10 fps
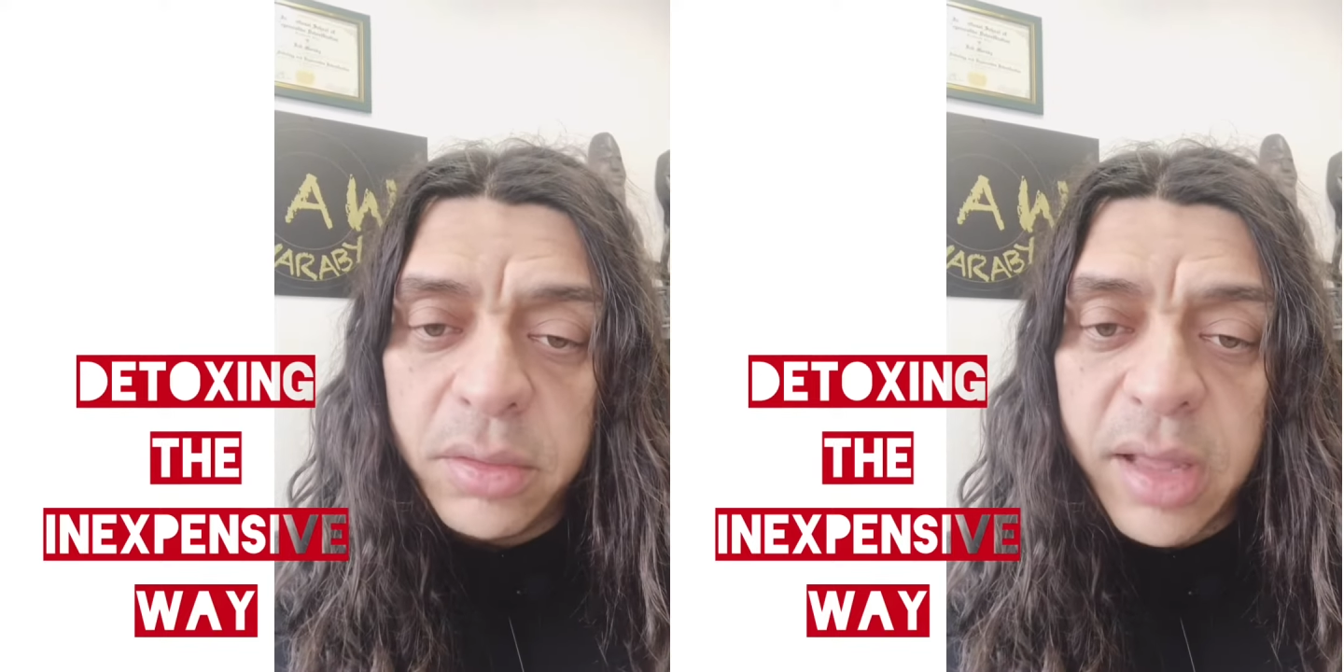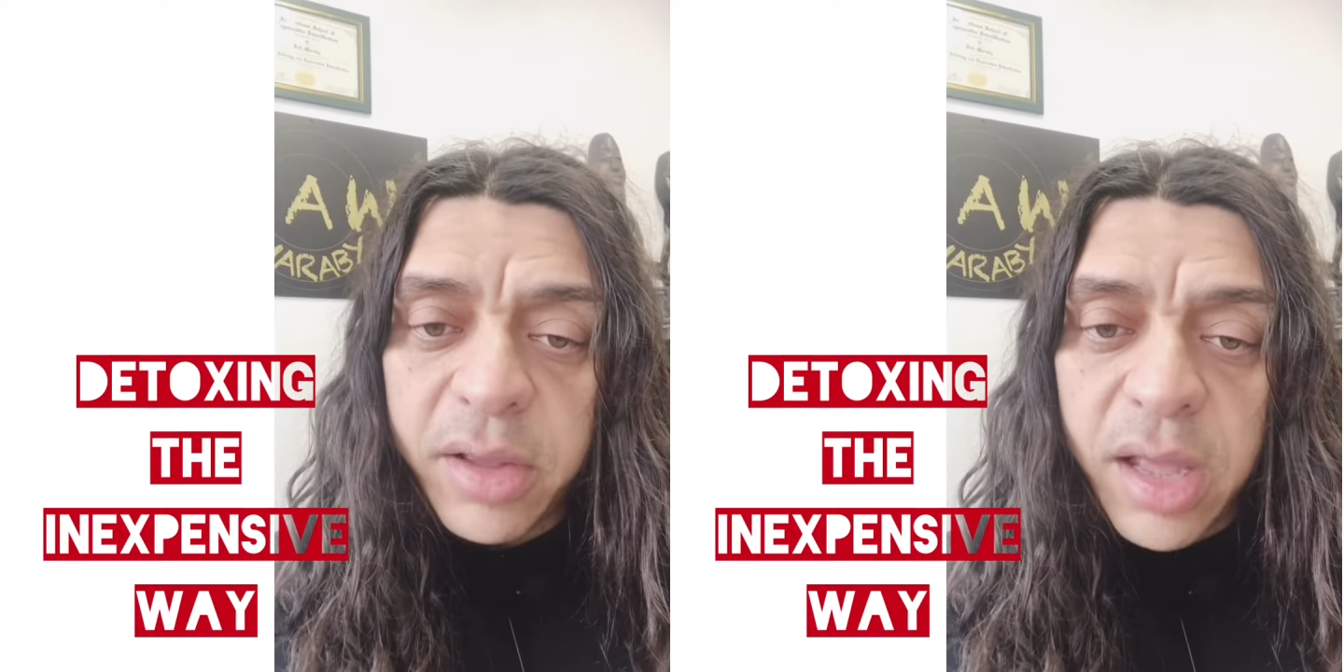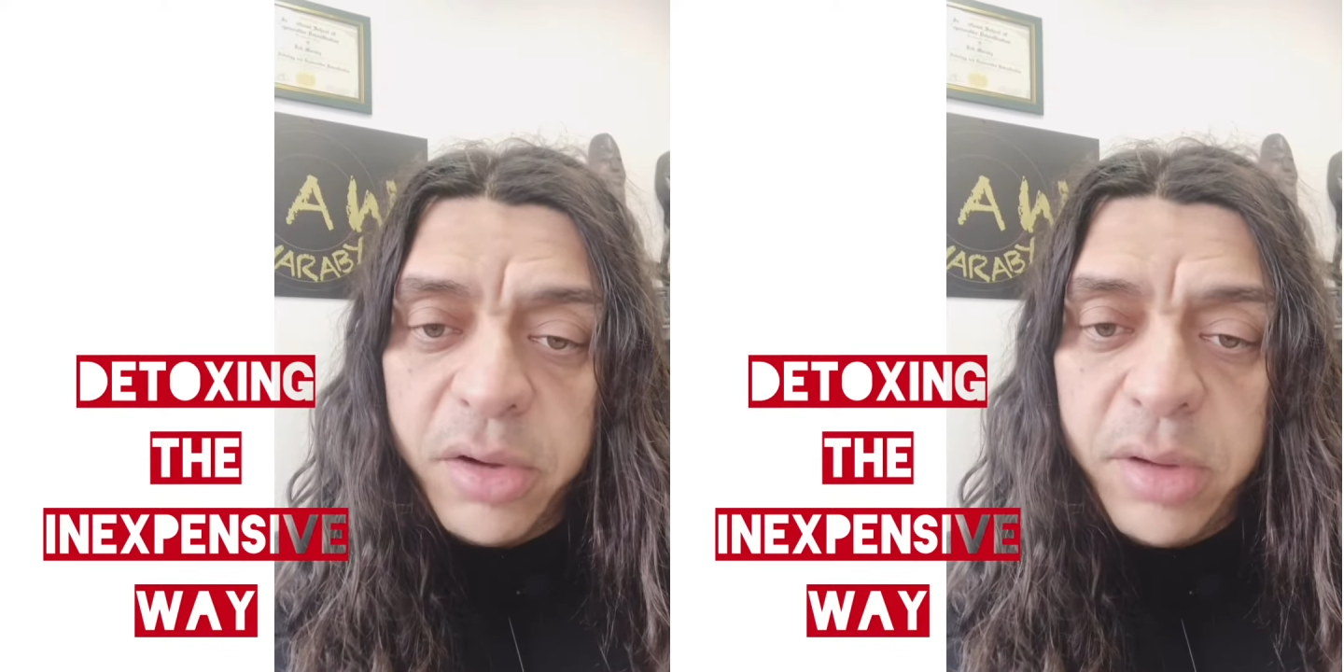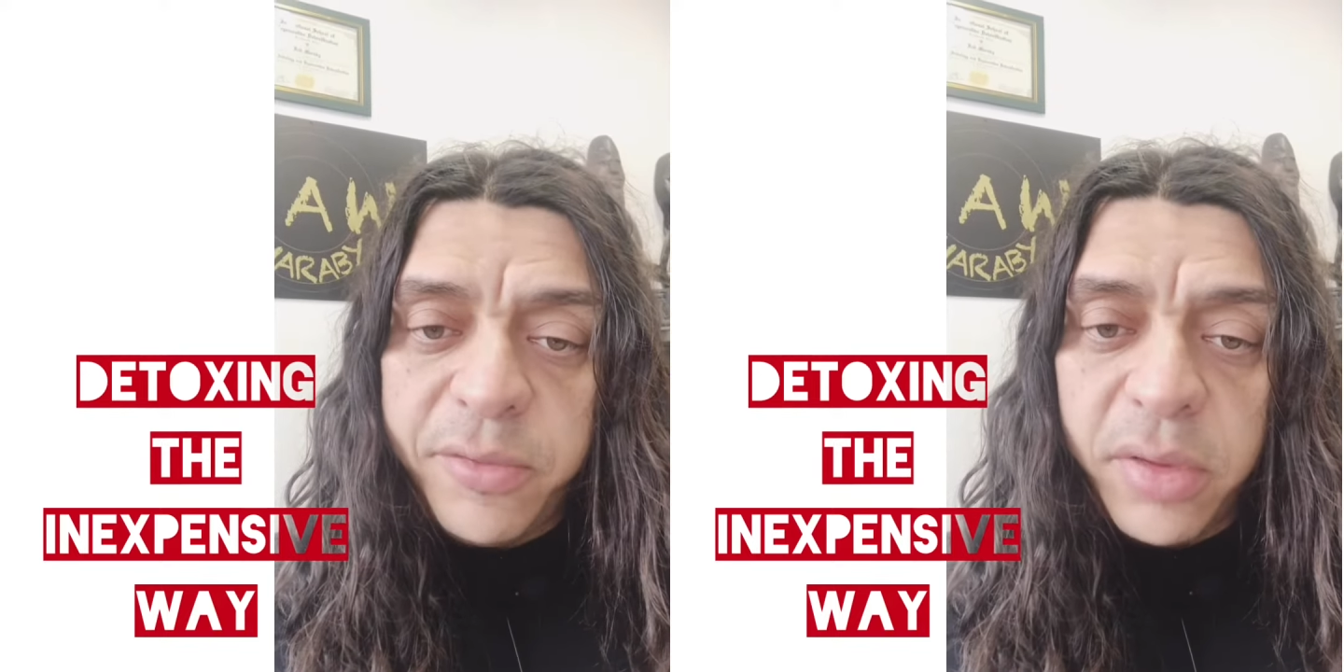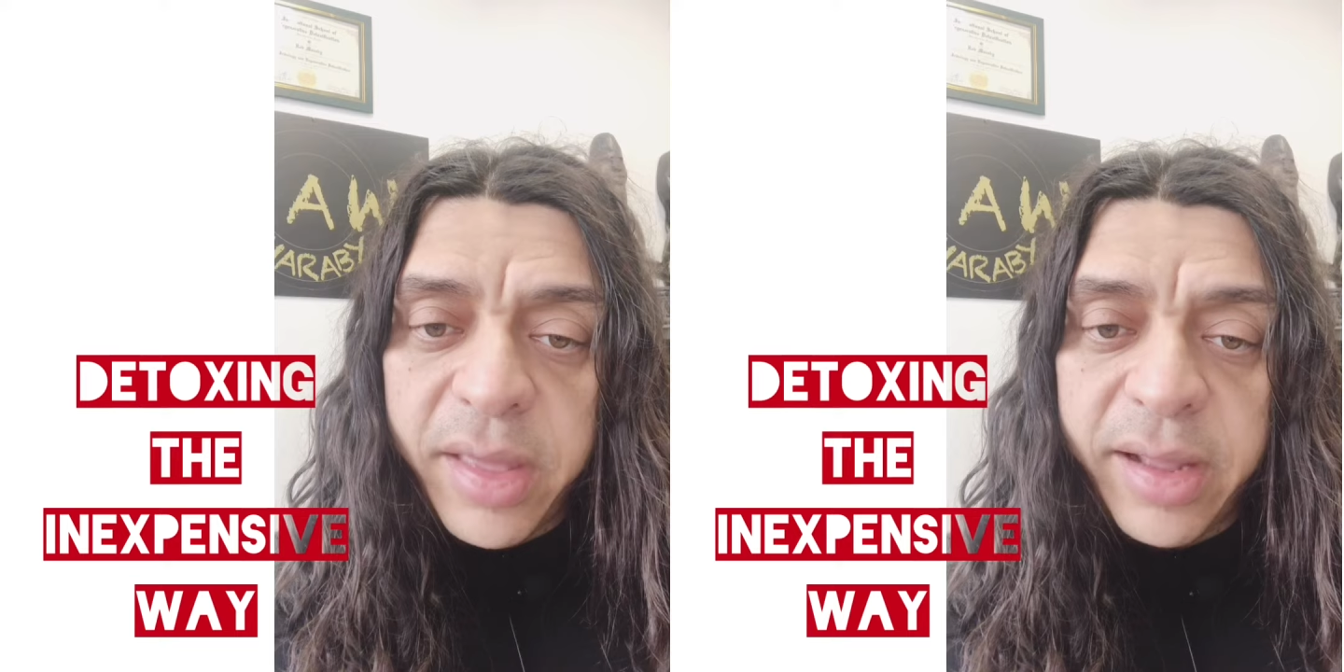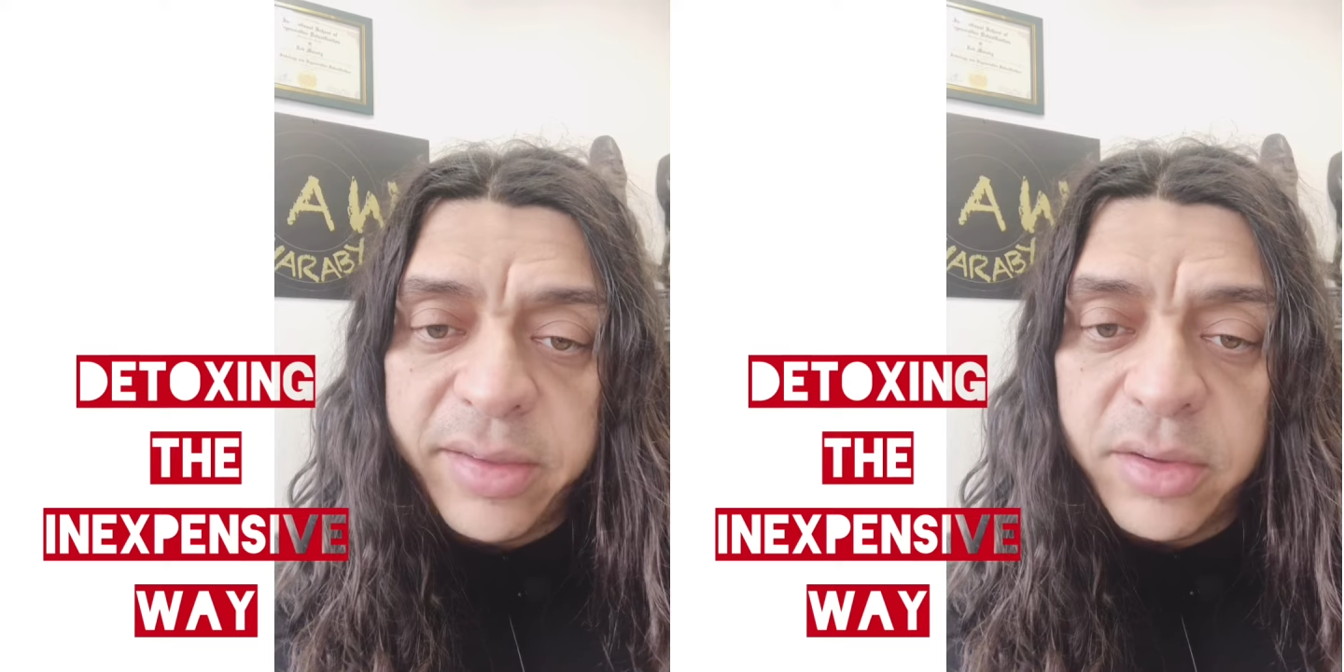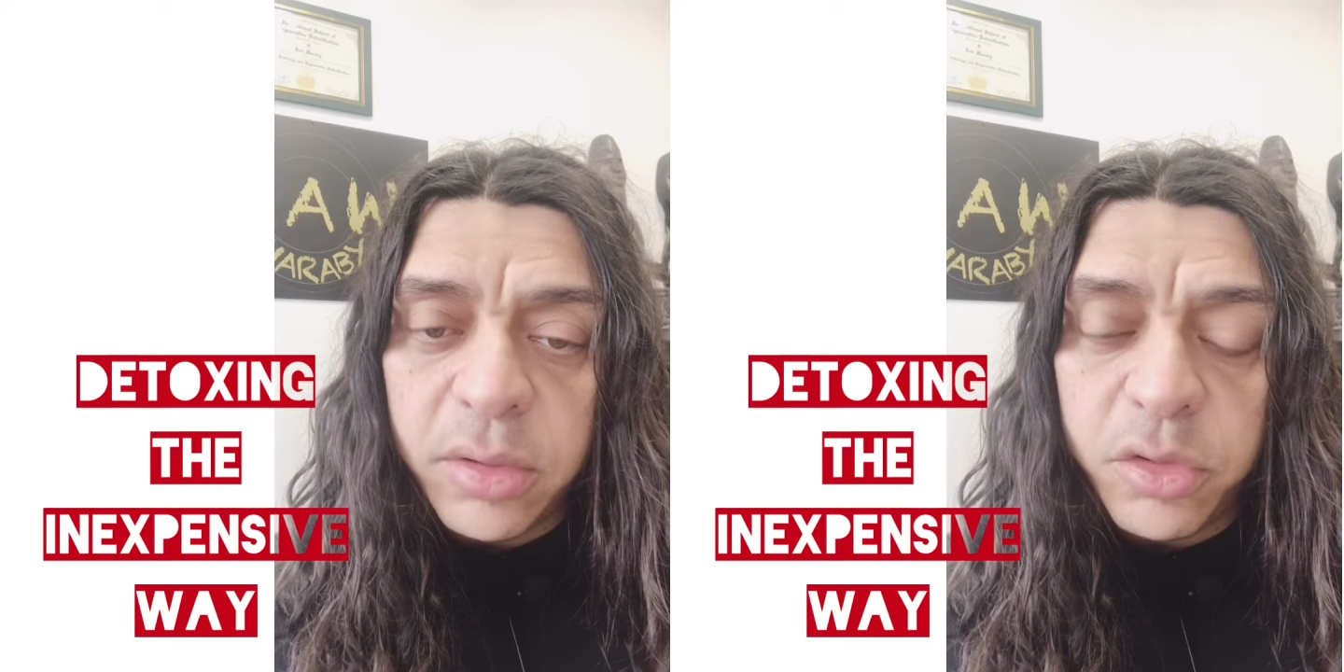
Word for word: are, are great for that.